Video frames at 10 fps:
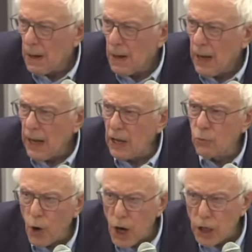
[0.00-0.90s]
And
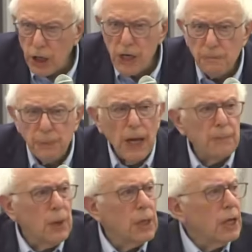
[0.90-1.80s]
working
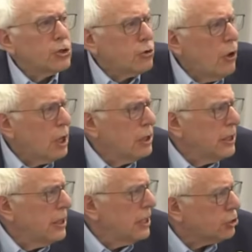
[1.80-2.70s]
people are
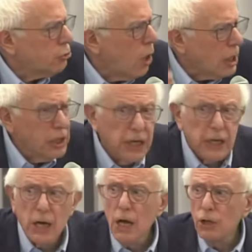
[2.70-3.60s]
struggling. They're
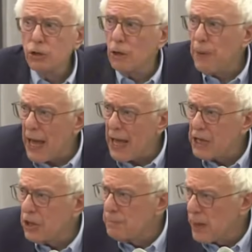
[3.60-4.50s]
struggling to pay
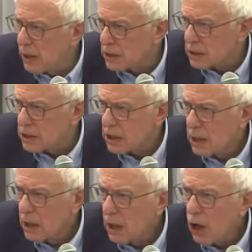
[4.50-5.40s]
the bills.
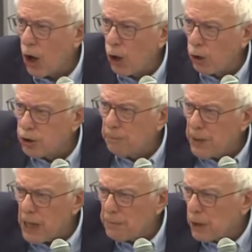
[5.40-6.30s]
Older
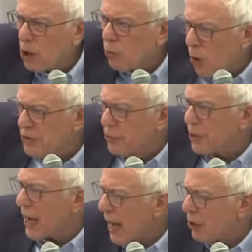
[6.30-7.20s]
people are wondering
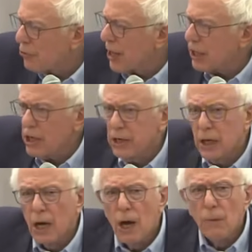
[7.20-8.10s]
how they can
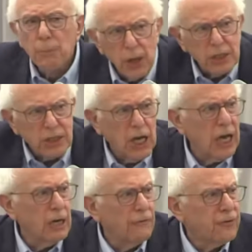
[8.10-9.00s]
put
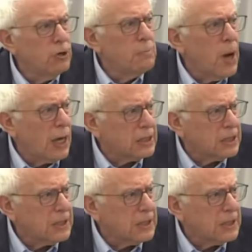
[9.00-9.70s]
aside a few bucks